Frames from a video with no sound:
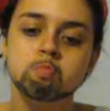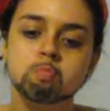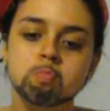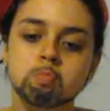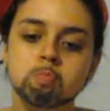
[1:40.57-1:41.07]

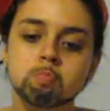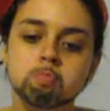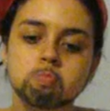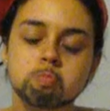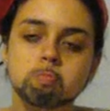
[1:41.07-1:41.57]

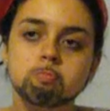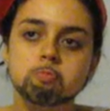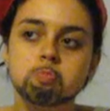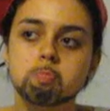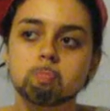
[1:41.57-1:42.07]

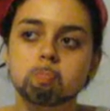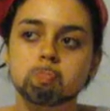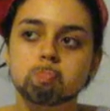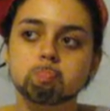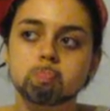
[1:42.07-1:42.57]

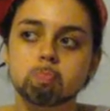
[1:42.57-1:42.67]
(no one is talking)